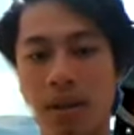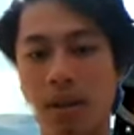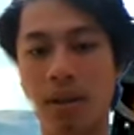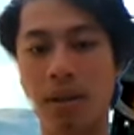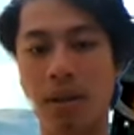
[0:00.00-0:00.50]

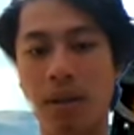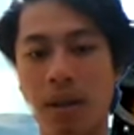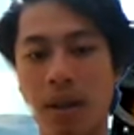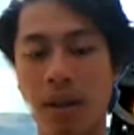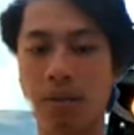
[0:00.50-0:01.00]
and
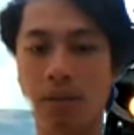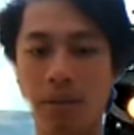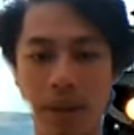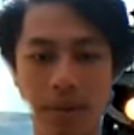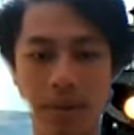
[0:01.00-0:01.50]

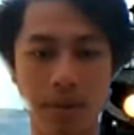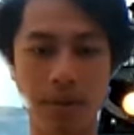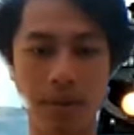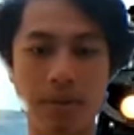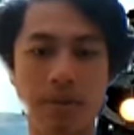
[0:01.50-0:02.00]
rectors.
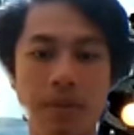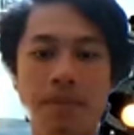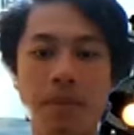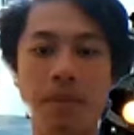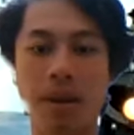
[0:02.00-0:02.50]

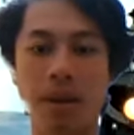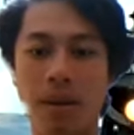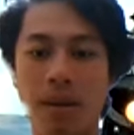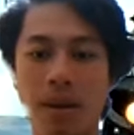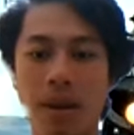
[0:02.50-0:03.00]
There
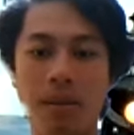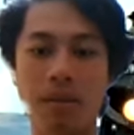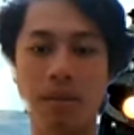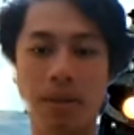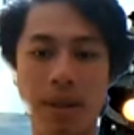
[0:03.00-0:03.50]
are
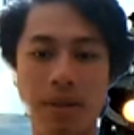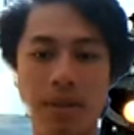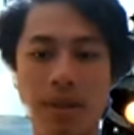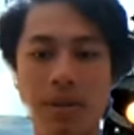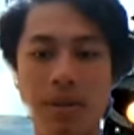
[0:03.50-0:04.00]
lectures
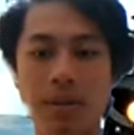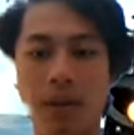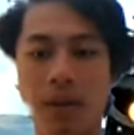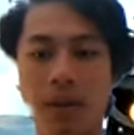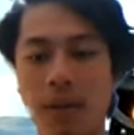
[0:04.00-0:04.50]
of
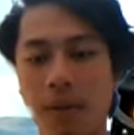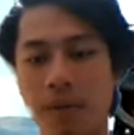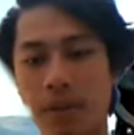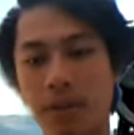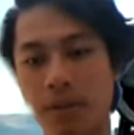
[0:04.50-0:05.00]

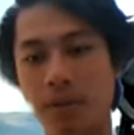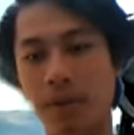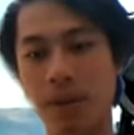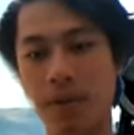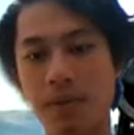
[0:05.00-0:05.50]
videos
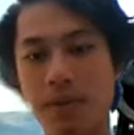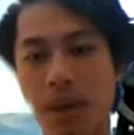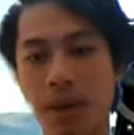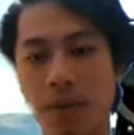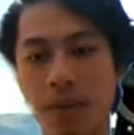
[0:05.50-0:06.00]
that we
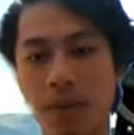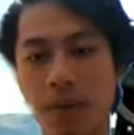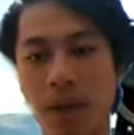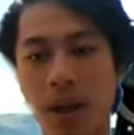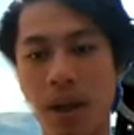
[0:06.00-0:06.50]
have
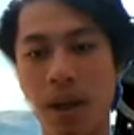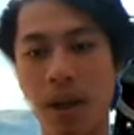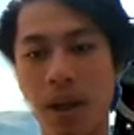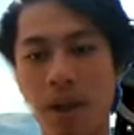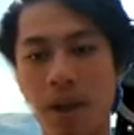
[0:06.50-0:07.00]
to
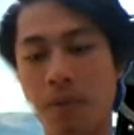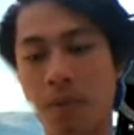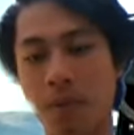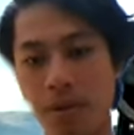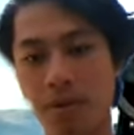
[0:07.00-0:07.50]

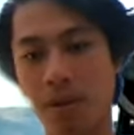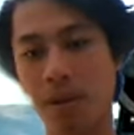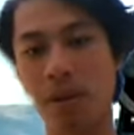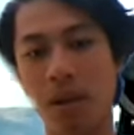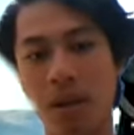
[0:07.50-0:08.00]
watch.
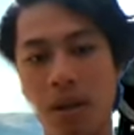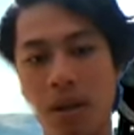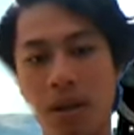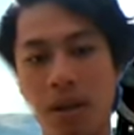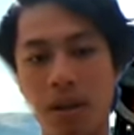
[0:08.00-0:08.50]

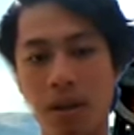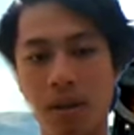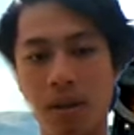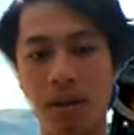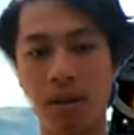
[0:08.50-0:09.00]

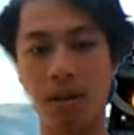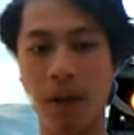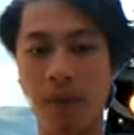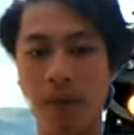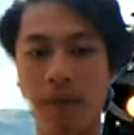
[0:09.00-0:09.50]
After
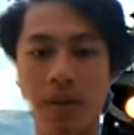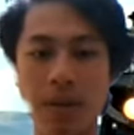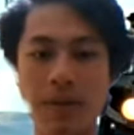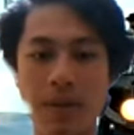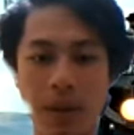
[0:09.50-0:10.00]
listening,
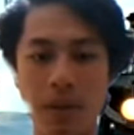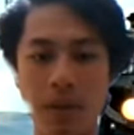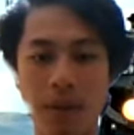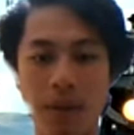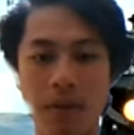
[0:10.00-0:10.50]
we
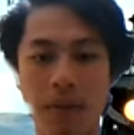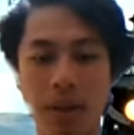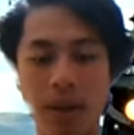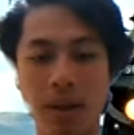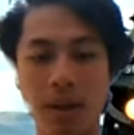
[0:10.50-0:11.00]
filling
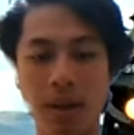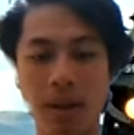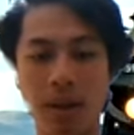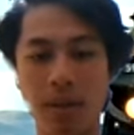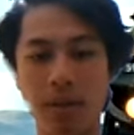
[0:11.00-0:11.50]
in
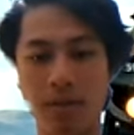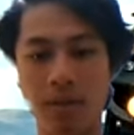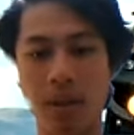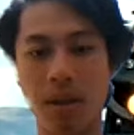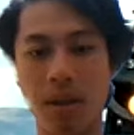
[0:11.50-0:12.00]

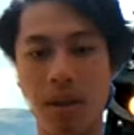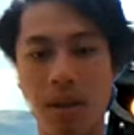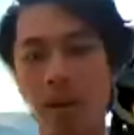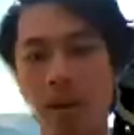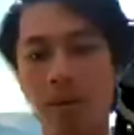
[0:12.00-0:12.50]

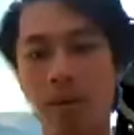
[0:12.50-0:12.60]
attendance.